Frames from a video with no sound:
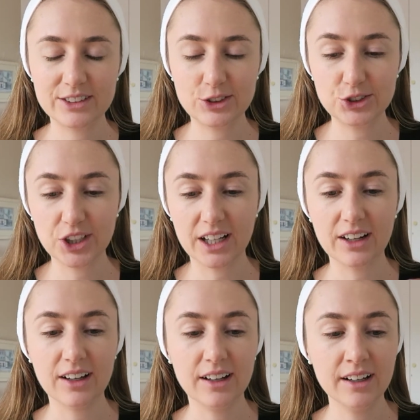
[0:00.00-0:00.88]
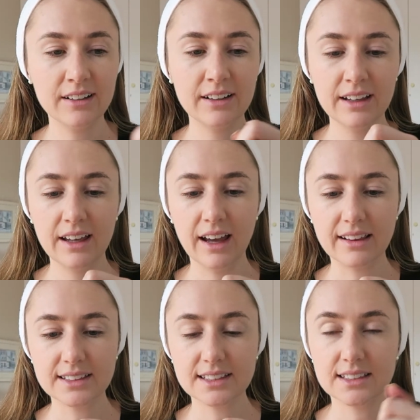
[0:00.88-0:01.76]
Touche Eclat,
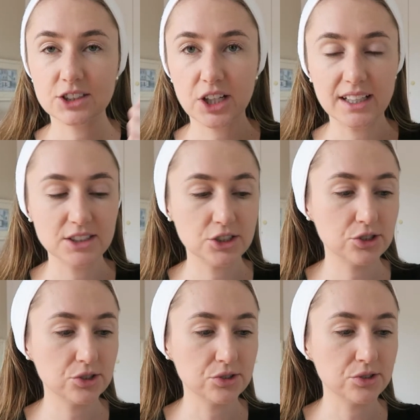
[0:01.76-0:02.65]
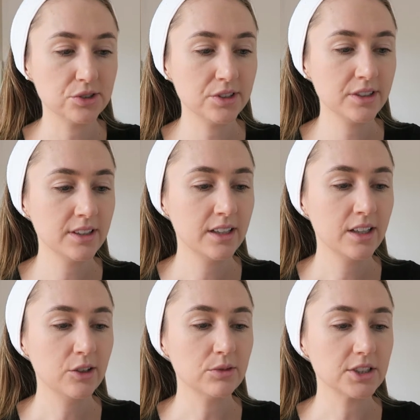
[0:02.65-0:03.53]
and this is the shade 2,
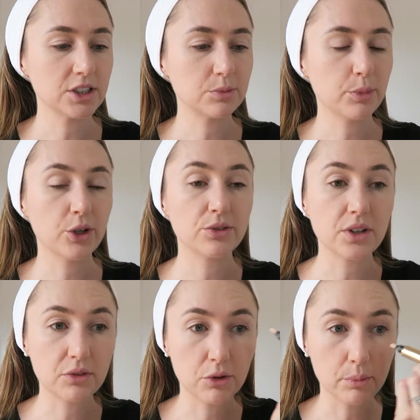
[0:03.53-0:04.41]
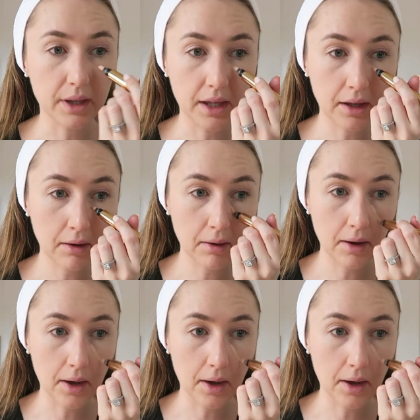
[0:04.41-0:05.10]
which is perfect for me.